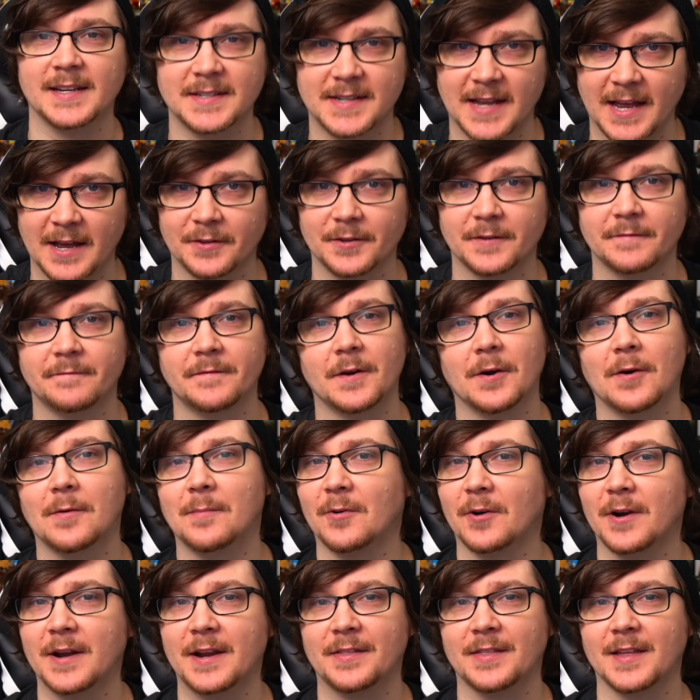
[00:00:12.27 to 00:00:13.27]
down the film
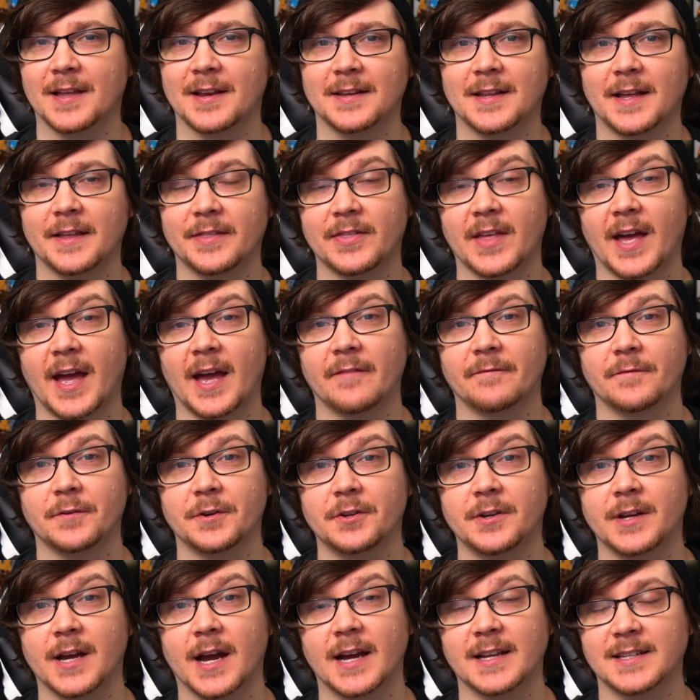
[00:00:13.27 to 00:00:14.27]
or anything like that for
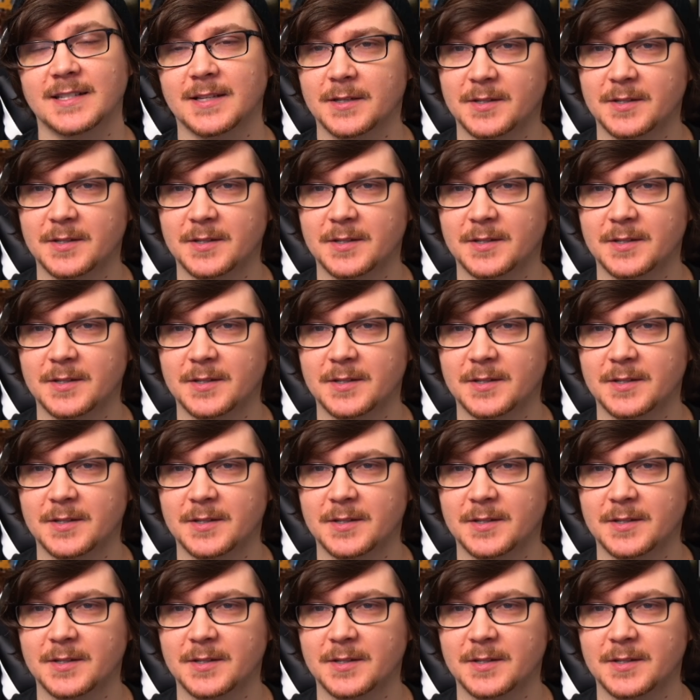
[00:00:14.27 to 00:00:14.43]
you guys,